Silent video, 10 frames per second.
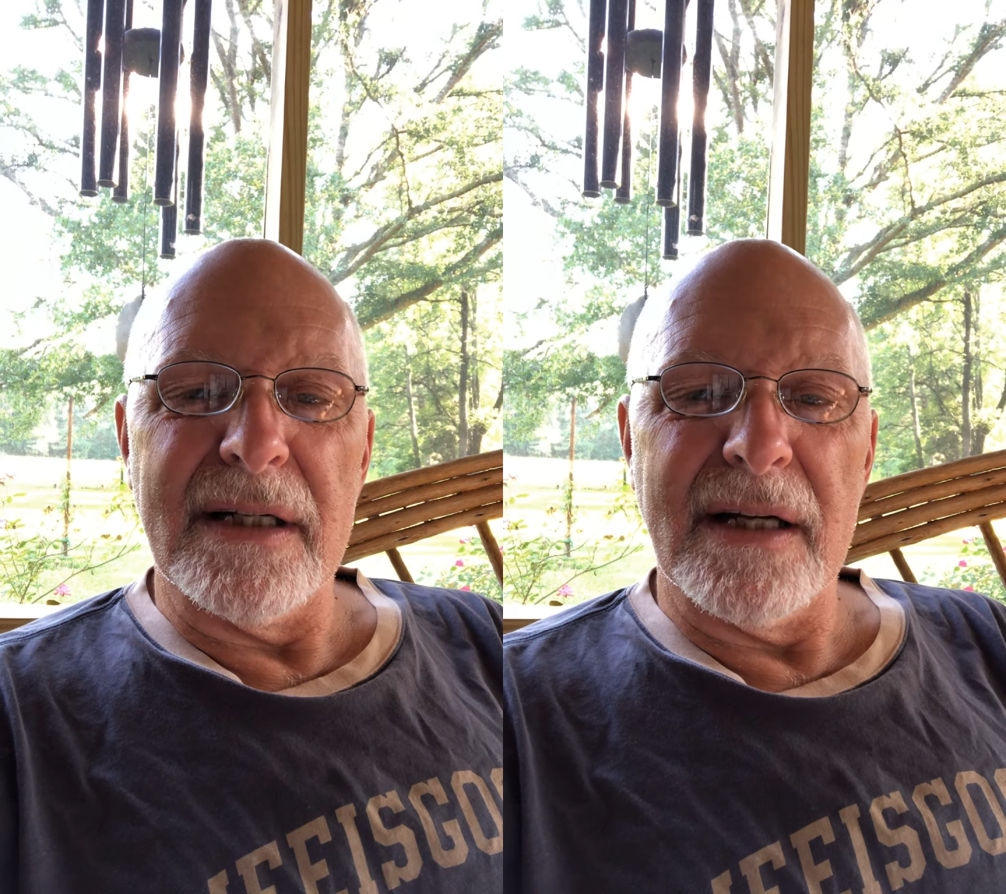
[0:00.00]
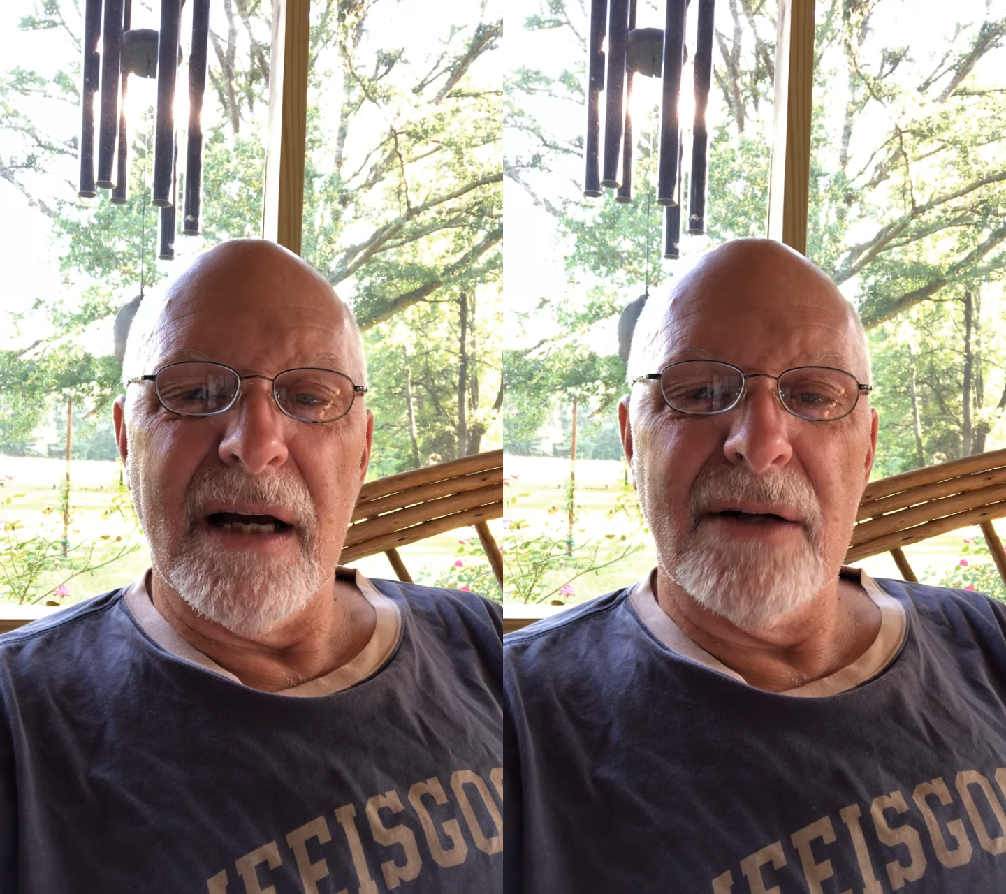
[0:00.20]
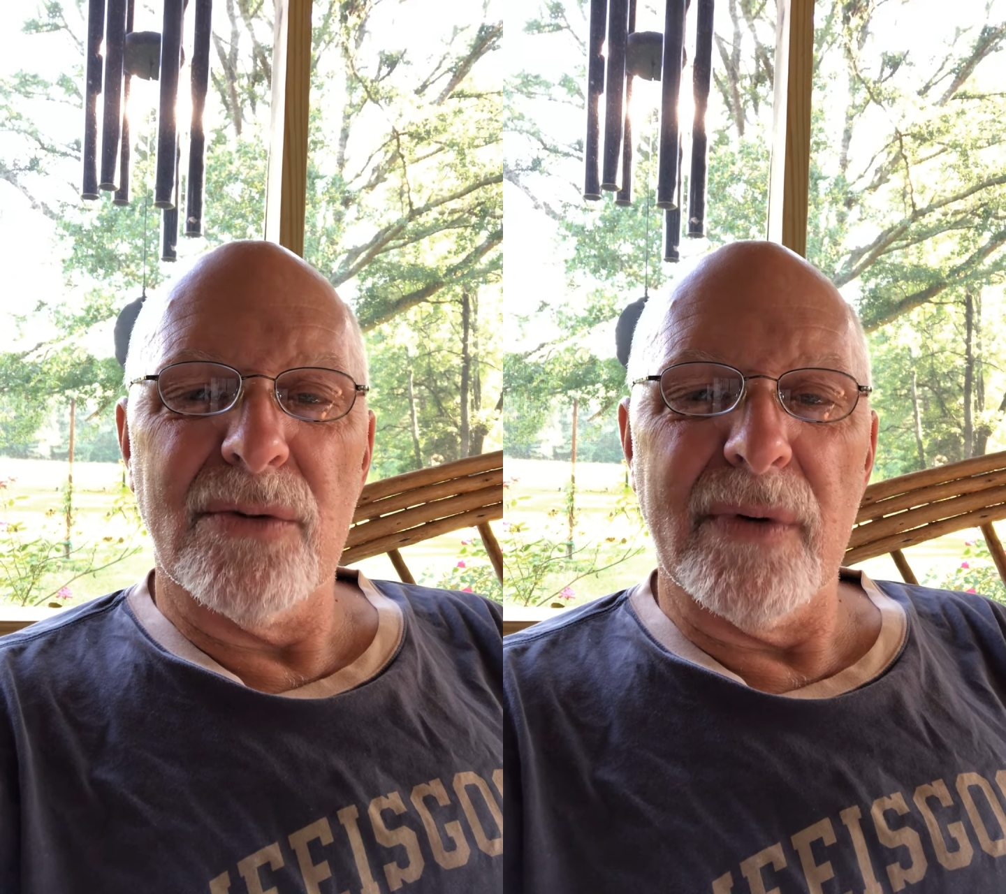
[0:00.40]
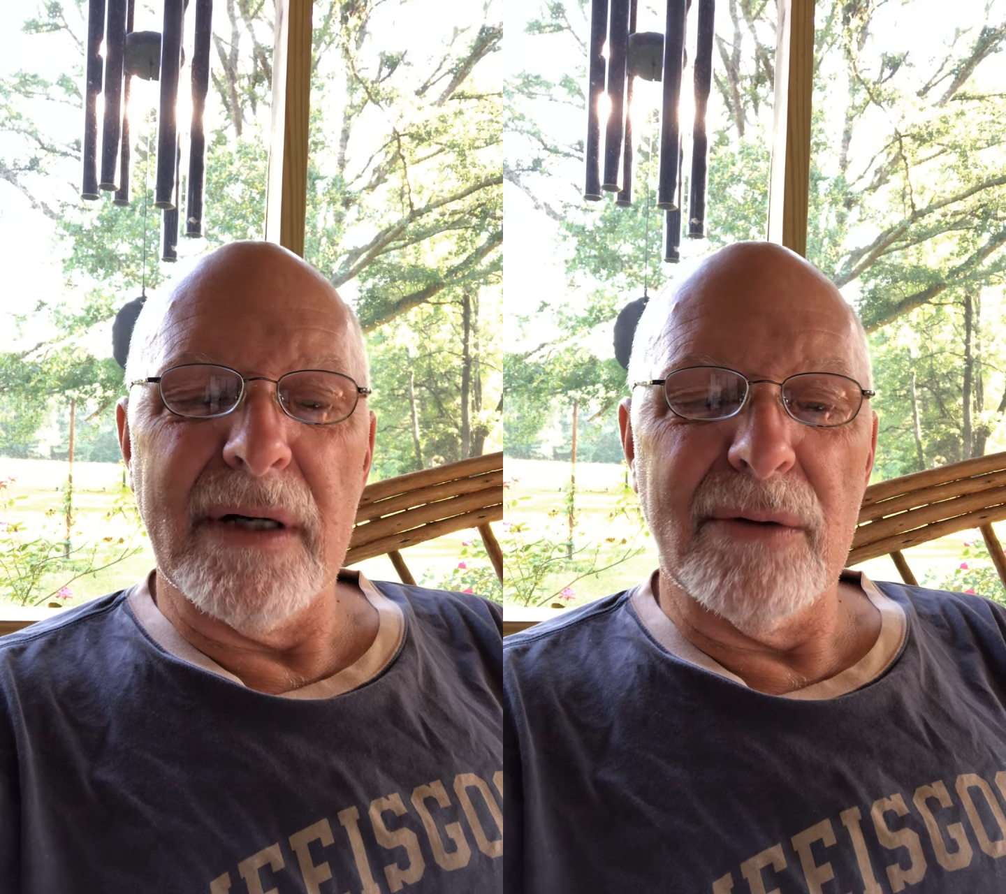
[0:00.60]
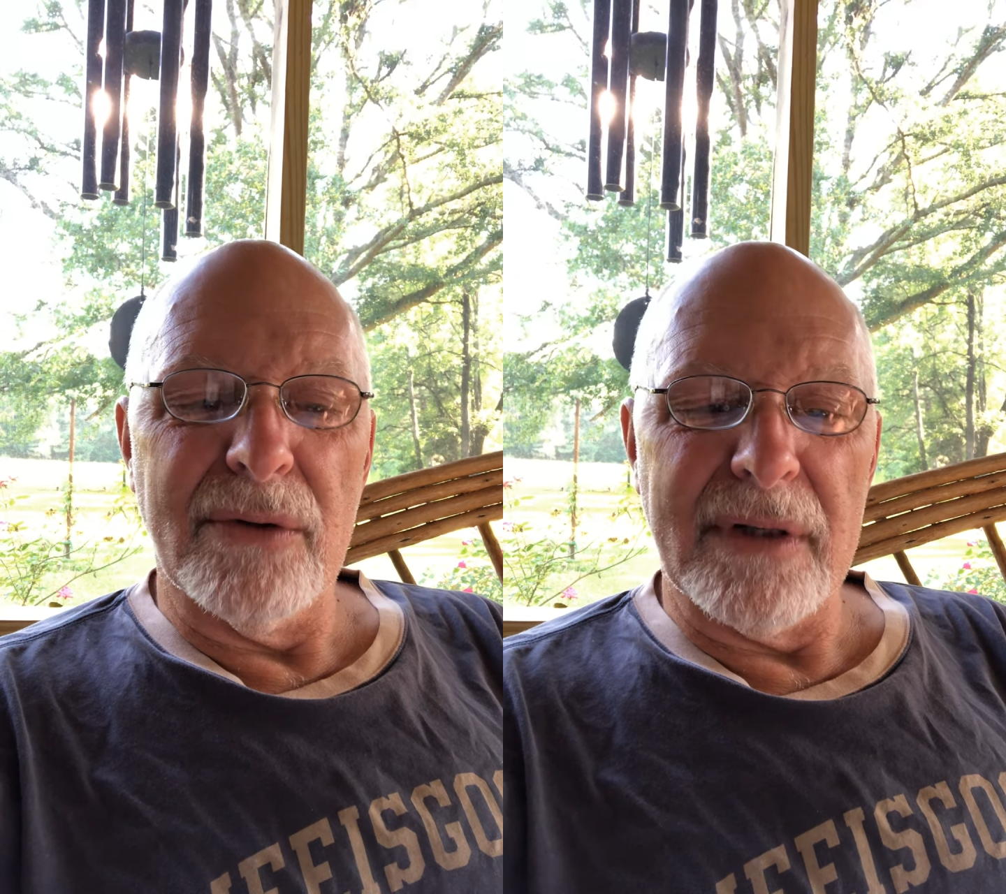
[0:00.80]
God's
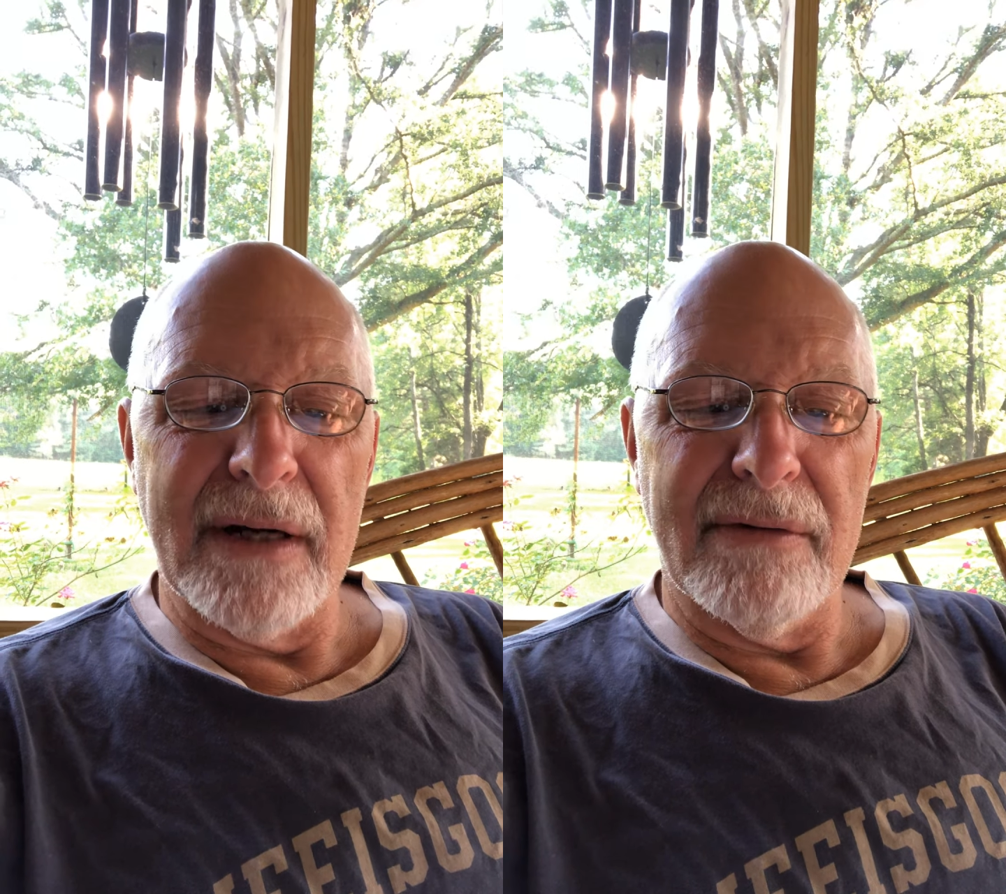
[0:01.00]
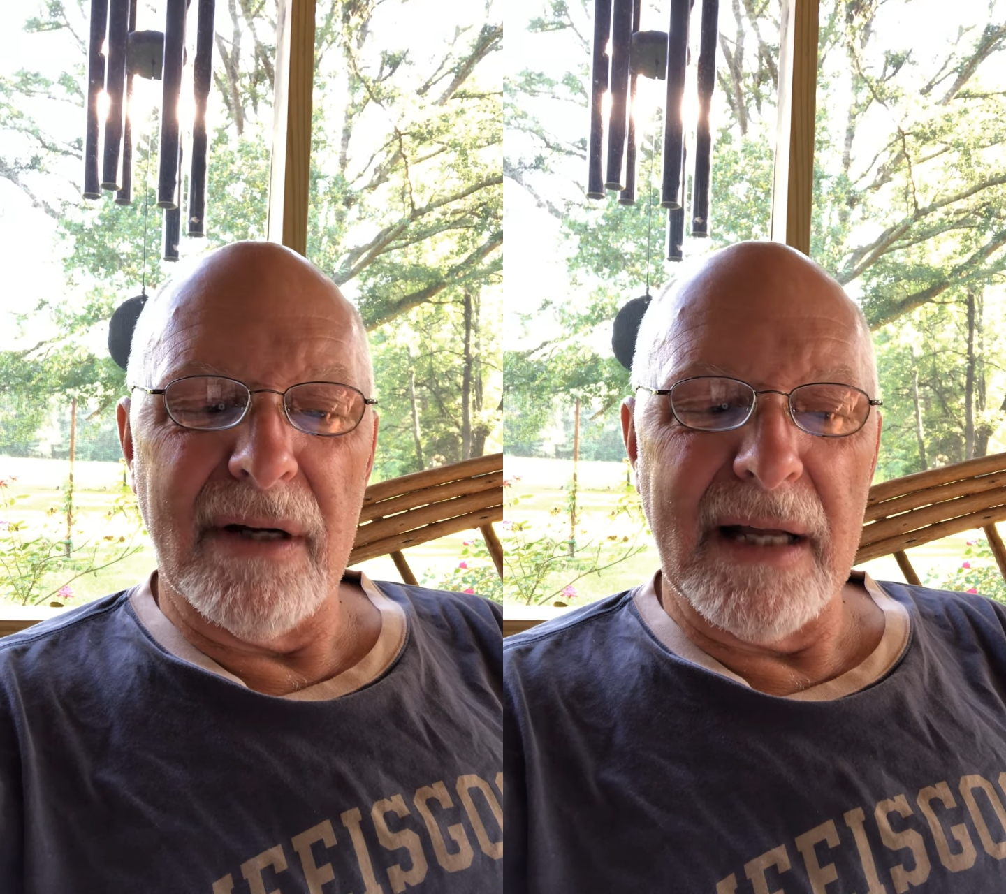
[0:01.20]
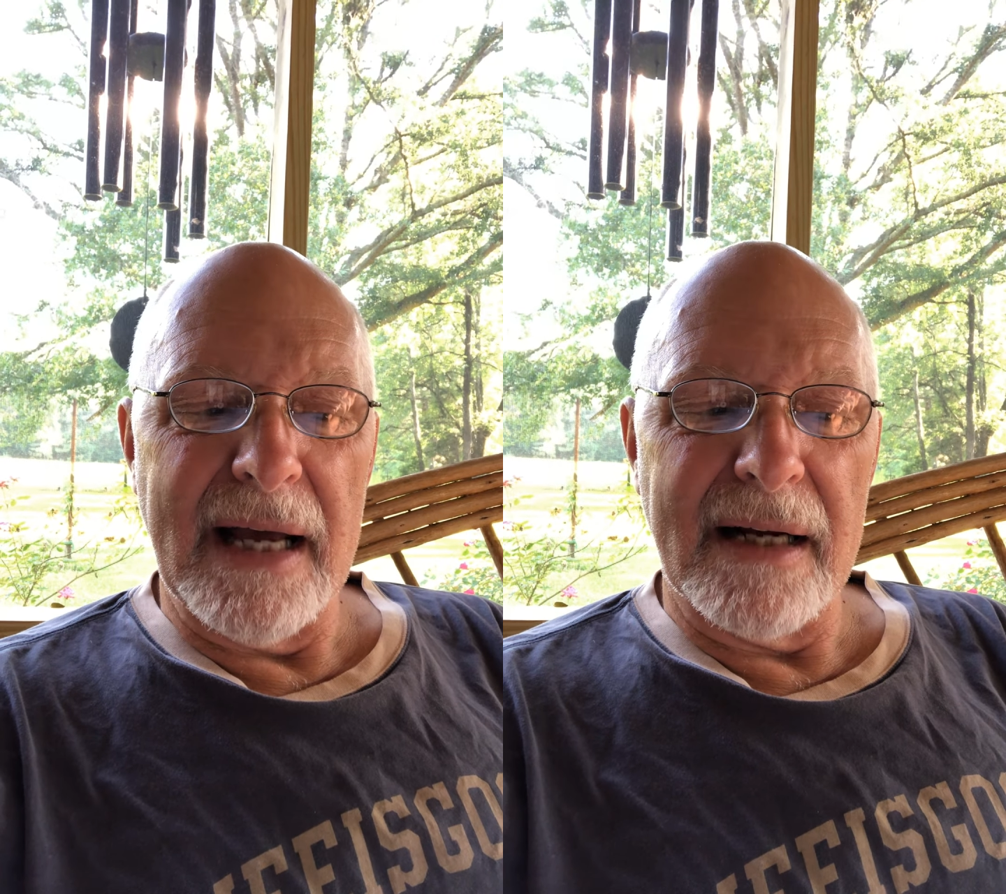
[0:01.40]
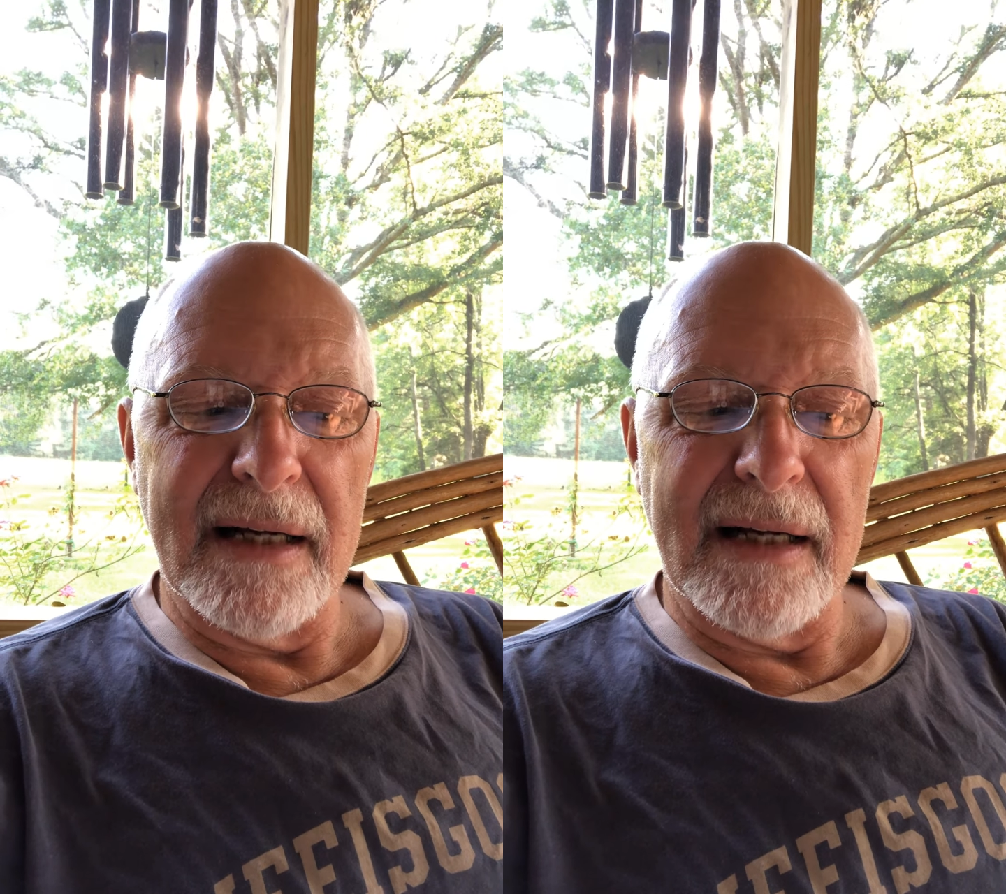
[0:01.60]
way will never lack